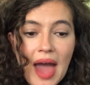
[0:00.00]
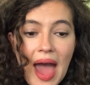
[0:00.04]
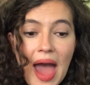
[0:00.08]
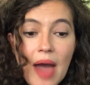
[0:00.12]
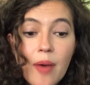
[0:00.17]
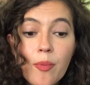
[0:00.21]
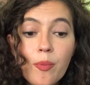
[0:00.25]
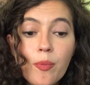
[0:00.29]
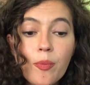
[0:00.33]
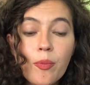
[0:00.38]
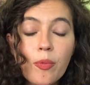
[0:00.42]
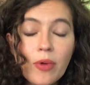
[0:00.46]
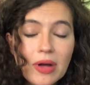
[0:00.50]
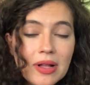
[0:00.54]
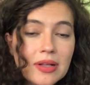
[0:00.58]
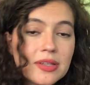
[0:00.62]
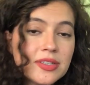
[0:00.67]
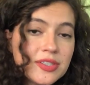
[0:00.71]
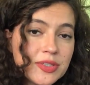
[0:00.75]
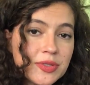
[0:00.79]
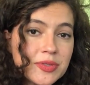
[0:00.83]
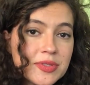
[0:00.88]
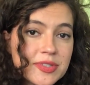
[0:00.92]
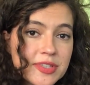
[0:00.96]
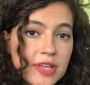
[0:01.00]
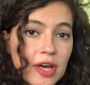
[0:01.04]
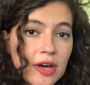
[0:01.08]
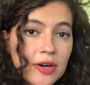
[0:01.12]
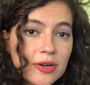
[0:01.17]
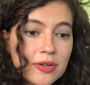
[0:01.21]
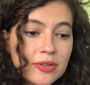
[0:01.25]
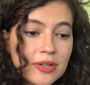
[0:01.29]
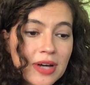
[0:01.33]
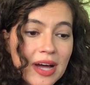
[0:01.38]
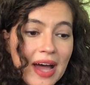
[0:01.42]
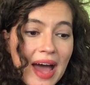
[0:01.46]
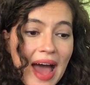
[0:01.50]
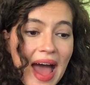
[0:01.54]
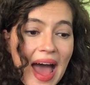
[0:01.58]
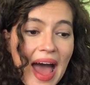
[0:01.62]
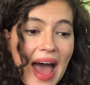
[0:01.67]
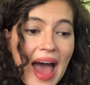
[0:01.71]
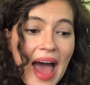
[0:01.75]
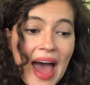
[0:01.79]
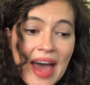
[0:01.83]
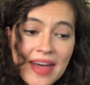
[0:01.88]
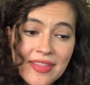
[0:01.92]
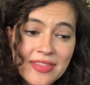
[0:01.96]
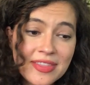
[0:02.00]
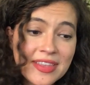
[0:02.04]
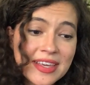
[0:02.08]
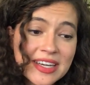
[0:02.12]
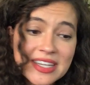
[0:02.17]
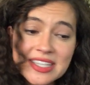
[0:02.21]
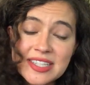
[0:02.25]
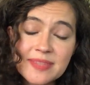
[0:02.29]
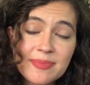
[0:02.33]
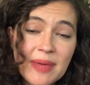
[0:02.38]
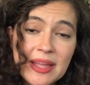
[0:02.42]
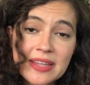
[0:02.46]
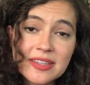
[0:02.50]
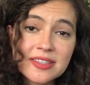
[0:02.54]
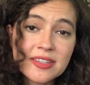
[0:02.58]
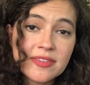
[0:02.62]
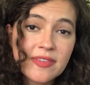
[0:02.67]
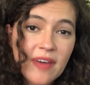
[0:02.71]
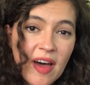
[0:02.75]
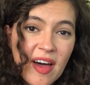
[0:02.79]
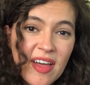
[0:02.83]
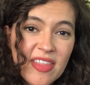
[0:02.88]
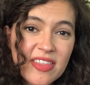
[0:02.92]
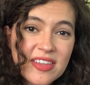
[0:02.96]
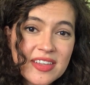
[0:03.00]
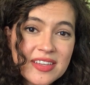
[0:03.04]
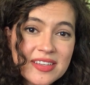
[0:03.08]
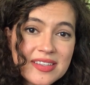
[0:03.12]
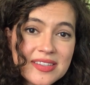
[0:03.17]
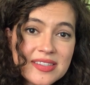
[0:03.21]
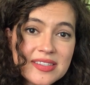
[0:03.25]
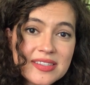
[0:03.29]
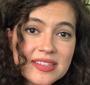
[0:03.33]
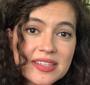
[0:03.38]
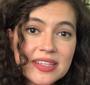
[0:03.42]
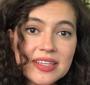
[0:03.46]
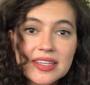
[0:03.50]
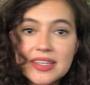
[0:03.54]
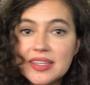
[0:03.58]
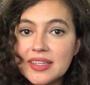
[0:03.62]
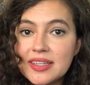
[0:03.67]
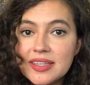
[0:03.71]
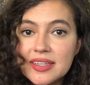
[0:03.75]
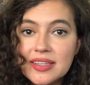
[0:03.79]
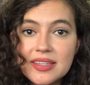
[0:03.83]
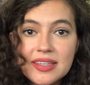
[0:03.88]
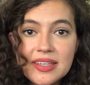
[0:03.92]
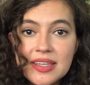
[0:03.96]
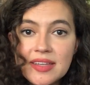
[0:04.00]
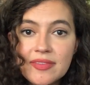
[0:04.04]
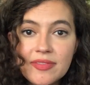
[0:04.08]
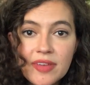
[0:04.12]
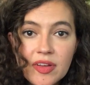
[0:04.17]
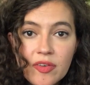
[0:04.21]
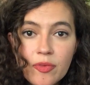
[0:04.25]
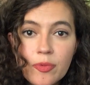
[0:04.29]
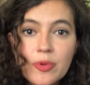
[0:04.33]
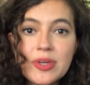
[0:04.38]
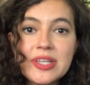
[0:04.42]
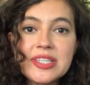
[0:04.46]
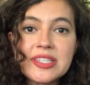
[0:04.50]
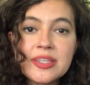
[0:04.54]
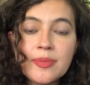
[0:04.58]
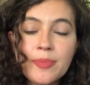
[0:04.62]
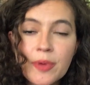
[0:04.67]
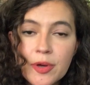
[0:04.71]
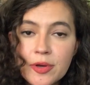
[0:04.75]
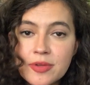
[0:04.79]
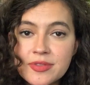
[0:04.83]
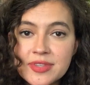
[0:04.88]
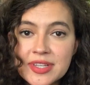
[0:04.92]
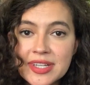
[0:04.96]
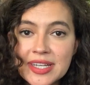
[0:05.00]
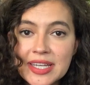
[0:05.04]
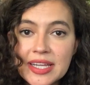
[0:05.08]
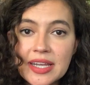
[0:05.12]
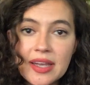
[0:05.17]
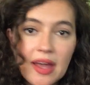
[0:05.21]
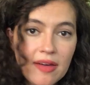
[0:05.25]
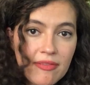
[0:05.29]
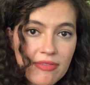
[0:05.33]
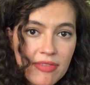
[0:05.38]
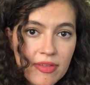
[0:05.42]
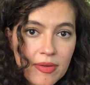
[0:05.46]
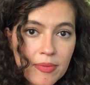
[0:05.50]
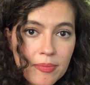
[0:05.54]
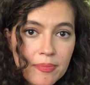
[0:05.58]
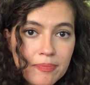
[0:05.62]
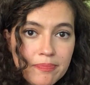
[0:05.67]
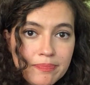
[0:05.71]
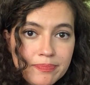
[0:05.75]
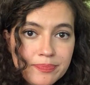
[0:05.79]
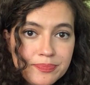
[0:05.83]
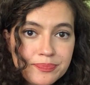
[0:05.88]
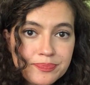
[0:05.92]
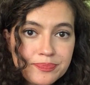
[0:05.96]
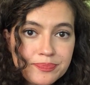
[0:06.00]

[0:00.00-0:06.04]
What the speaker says: and will do so at the expense of others, even if we supposedly love them.